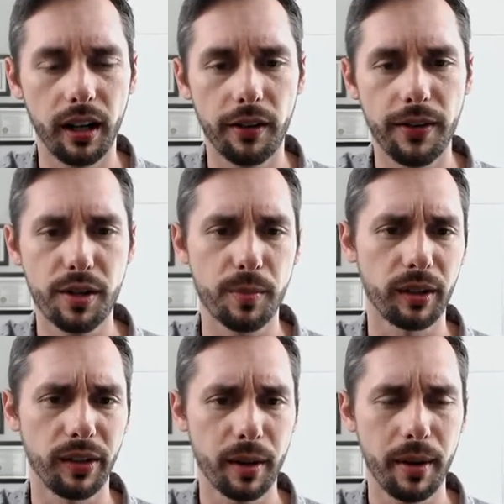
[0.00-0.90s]

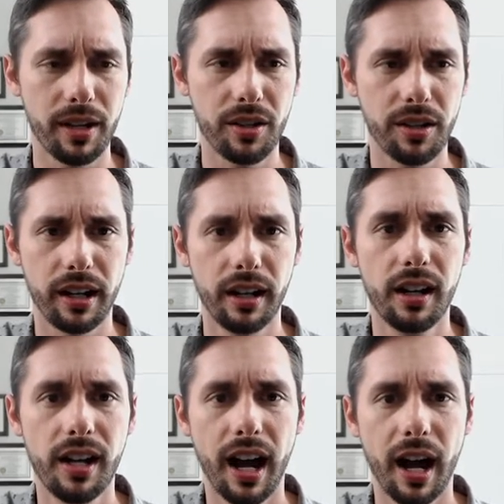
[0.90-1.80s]
Facebook like page there.
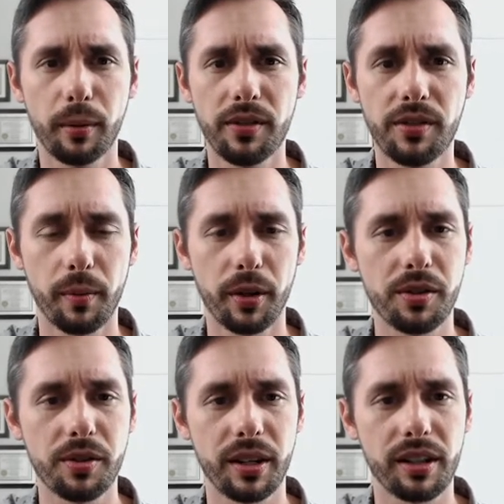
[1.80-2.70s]
I believe some of
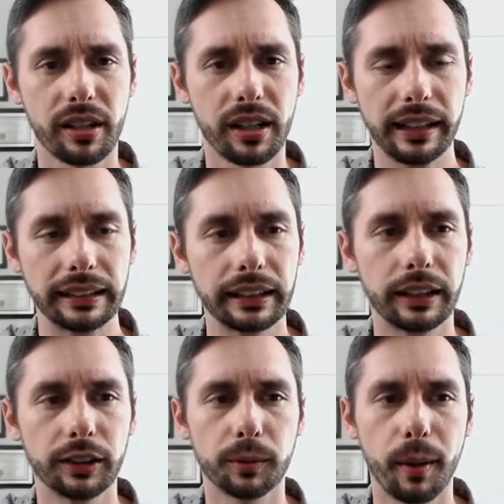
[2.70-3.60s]
those links are connected
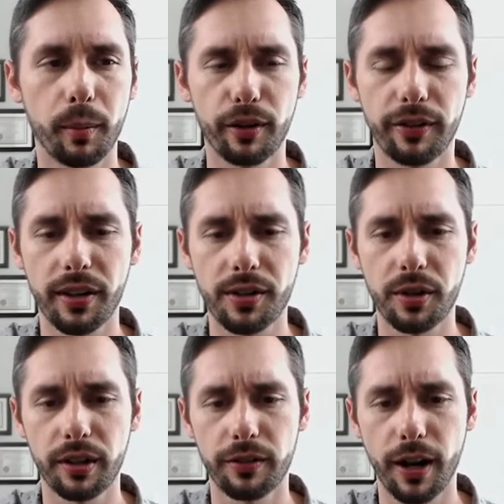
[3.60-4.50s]
here to my profile, so
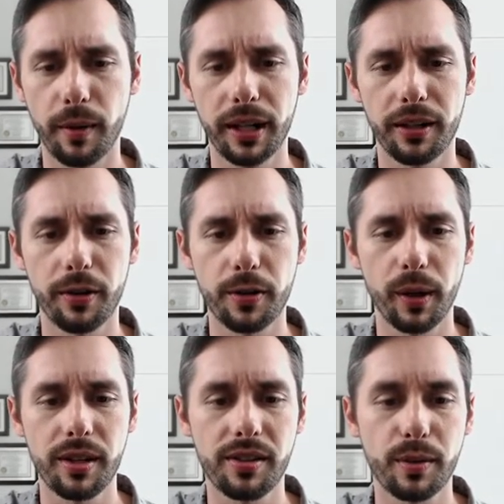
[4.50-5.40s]
you can find me at those
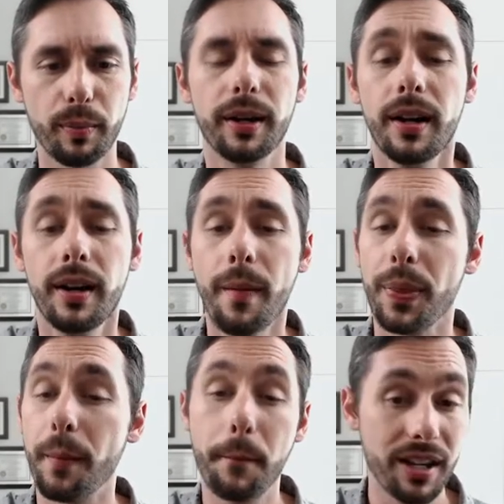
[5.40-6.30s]
places. But the
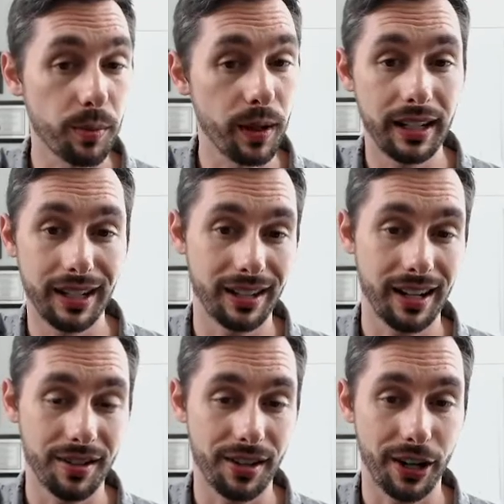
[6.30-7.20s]
best way to get in
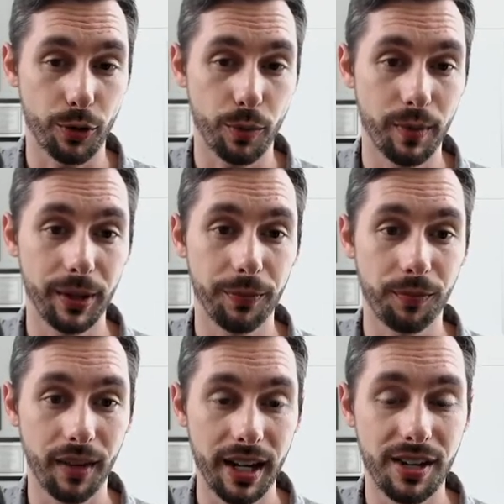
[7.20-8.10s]
contact with me
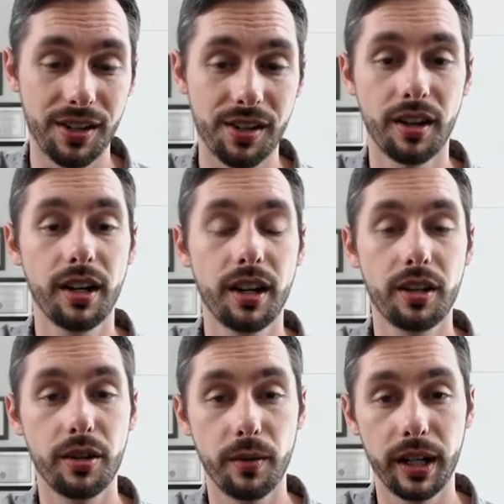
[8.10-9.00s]
is
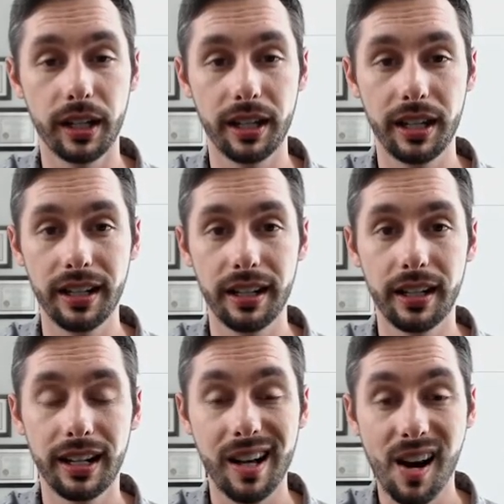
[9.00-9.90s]
doing the
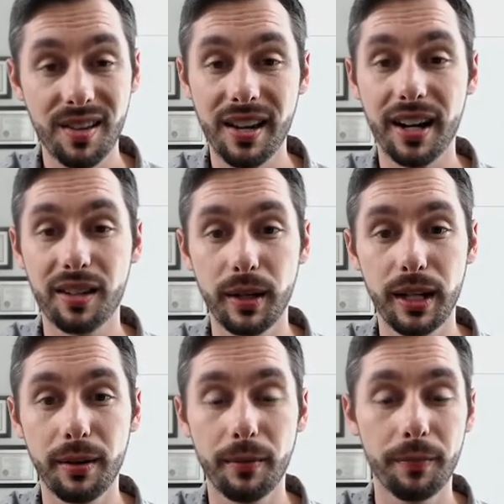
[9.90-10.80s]
Contact
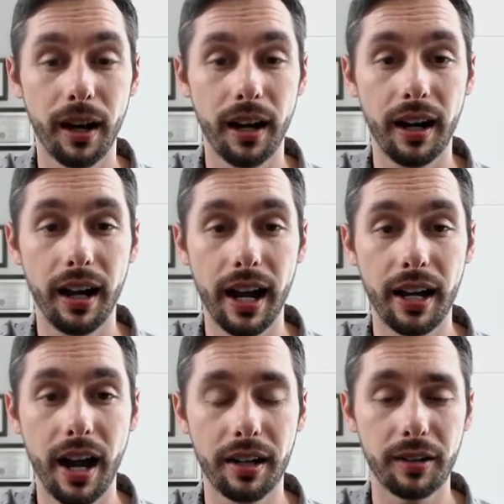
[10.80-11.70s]
Me
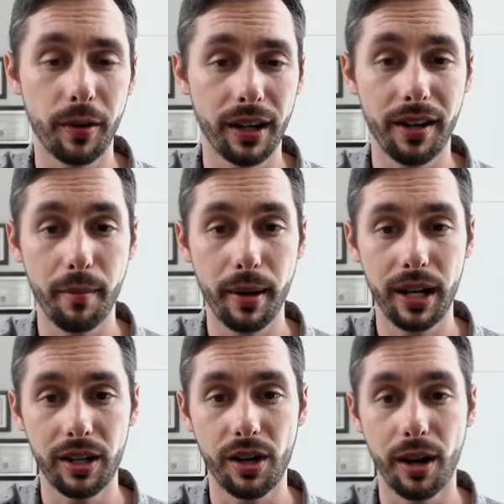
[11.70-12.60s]
and going on that
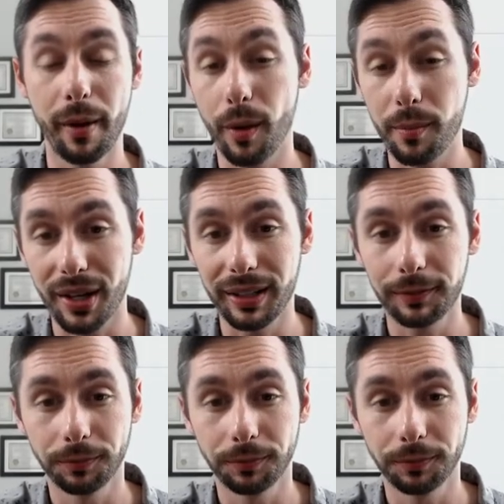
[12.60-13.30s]
page on my website.